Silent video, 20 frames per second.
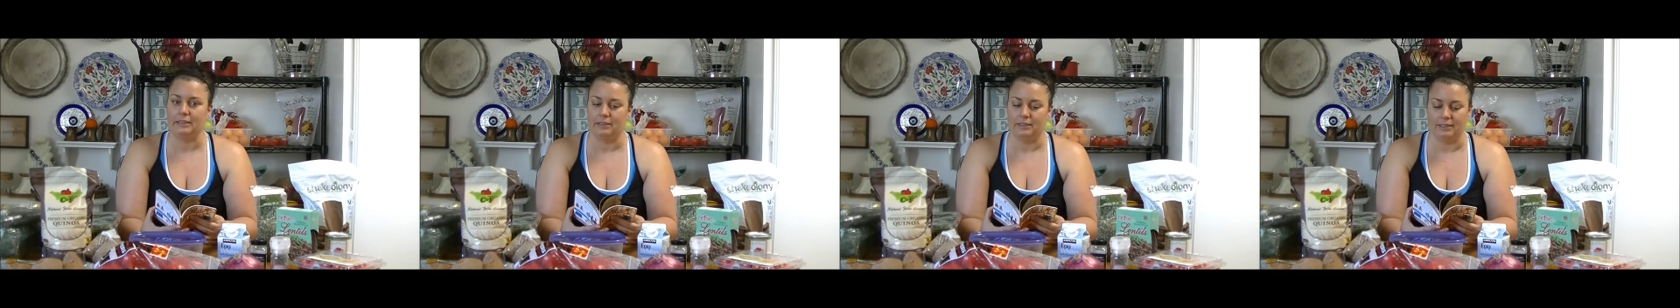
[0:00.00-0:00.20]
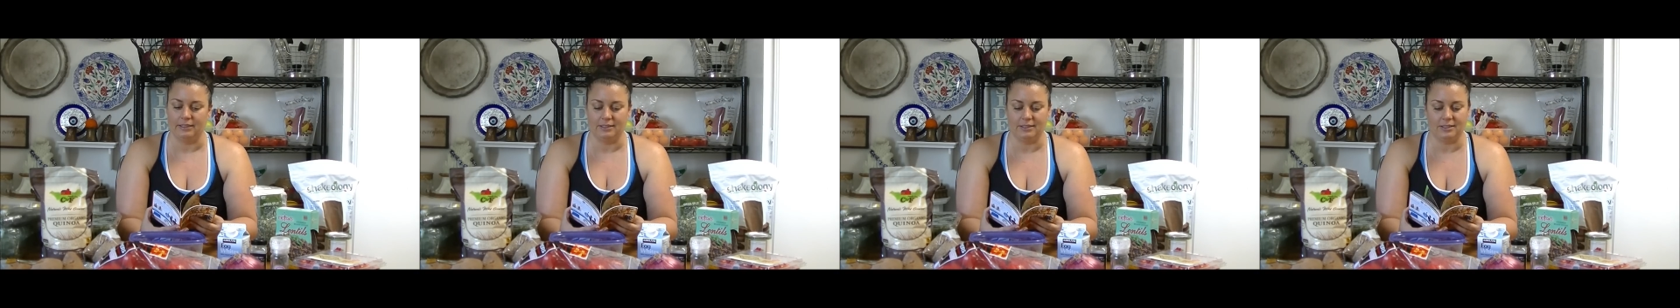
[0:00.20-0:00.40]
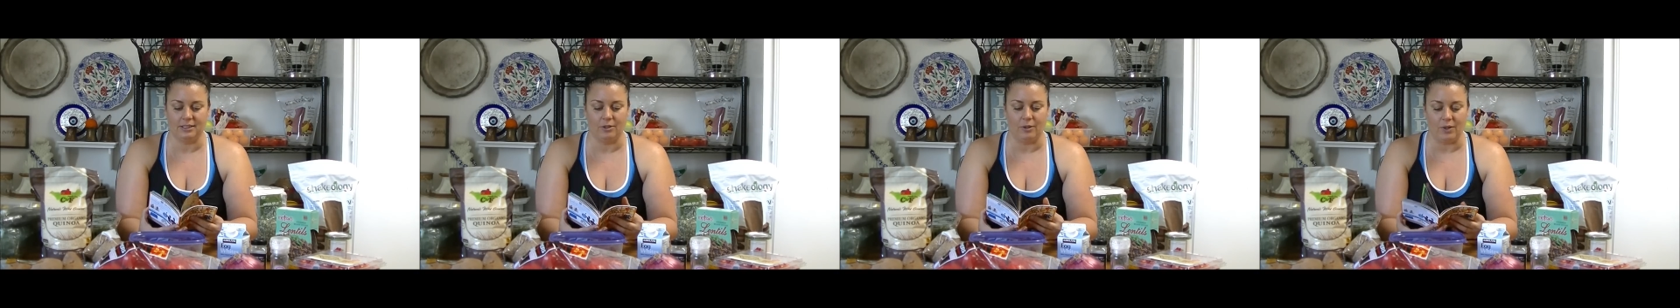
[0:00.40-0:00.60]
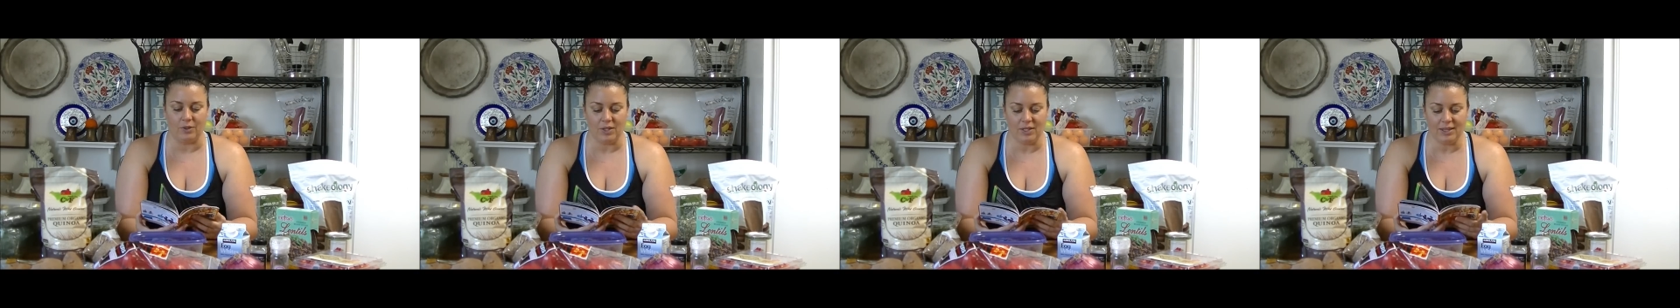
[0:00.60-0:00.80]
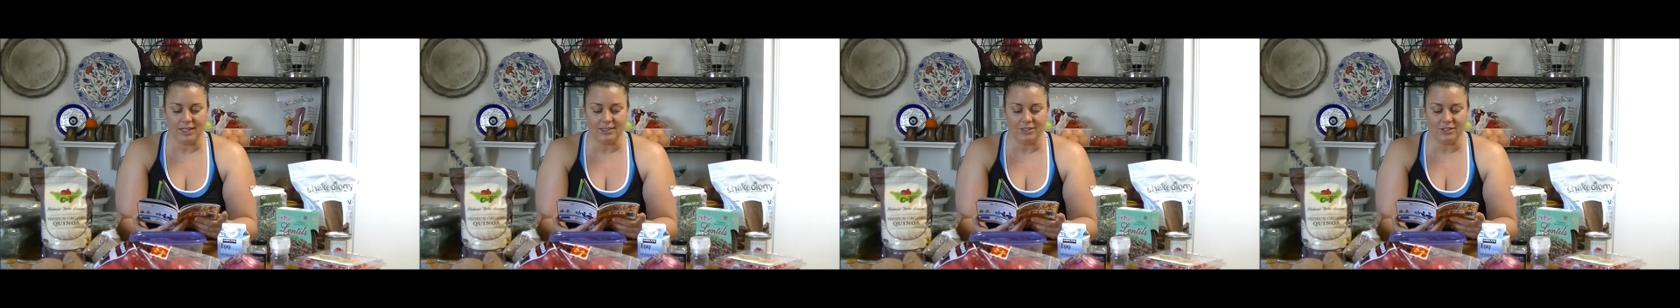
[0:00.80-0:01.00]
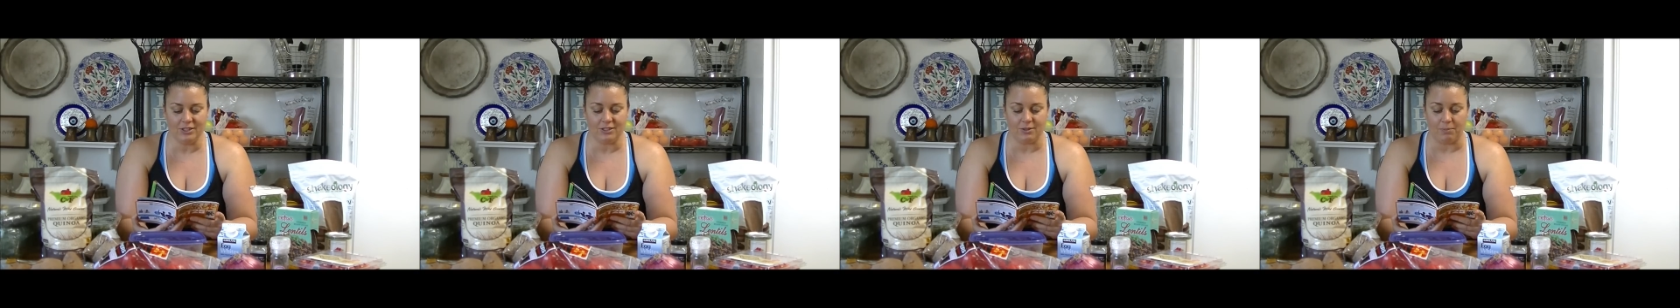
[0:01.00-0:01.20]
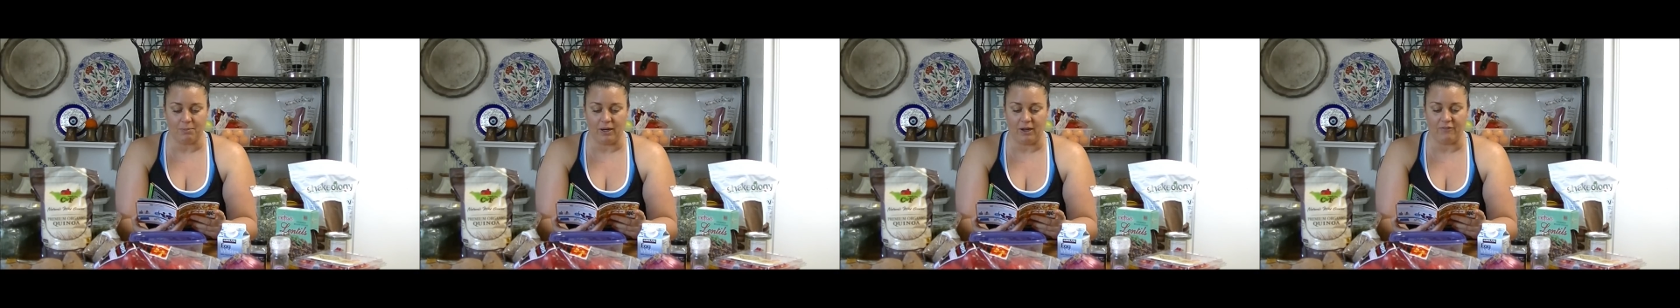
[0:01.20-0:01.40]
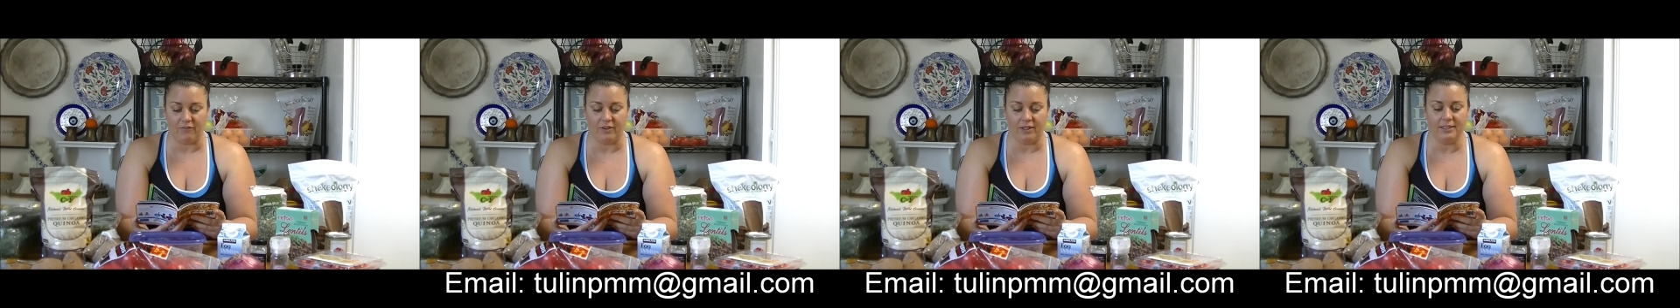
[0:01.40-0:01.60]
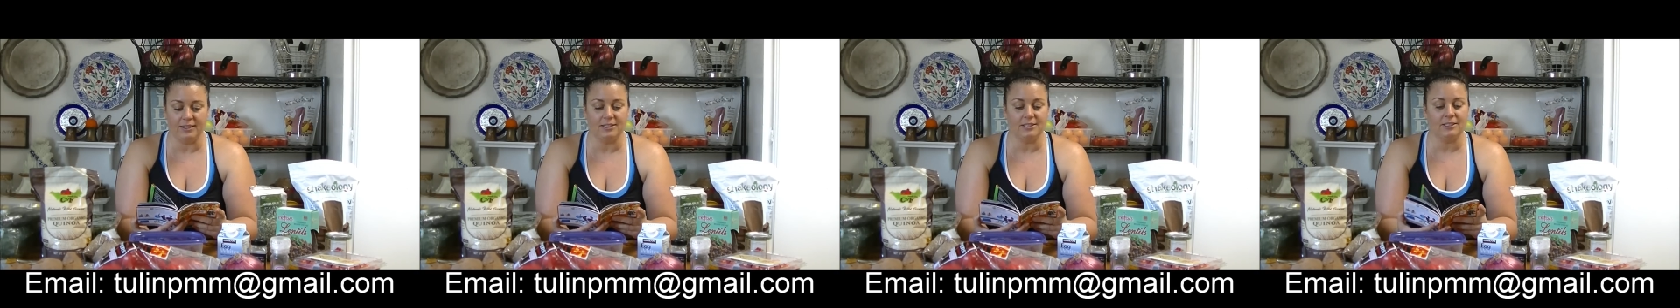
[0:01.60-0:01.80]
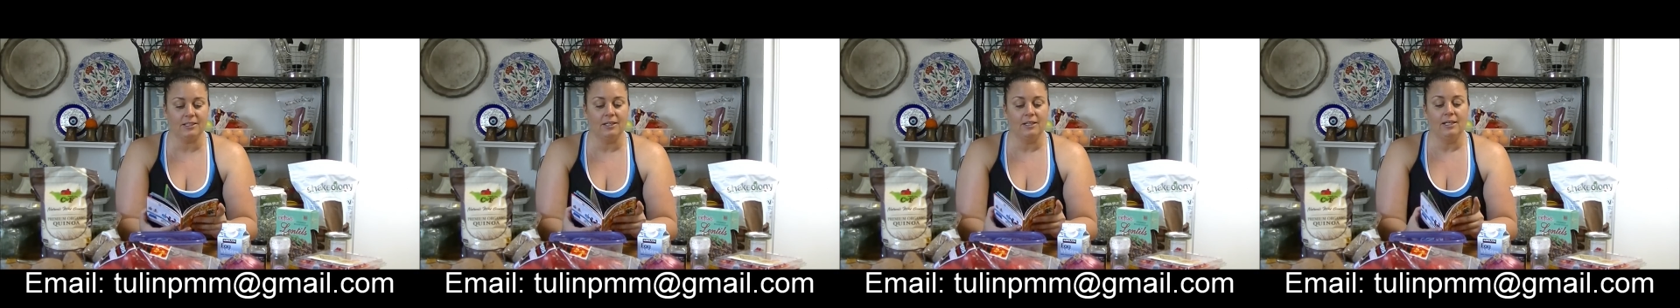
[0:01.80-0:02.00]
good. So I think that's just a
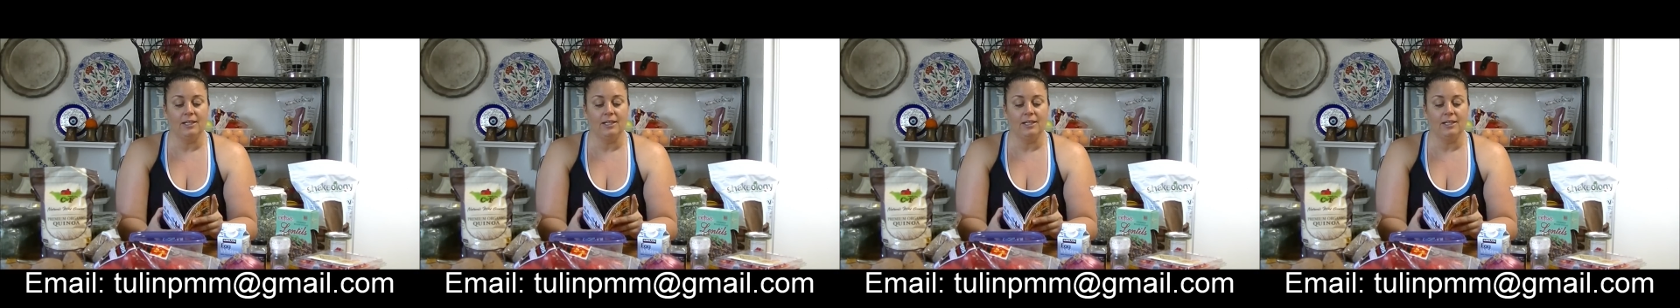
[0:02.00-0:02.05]
preference.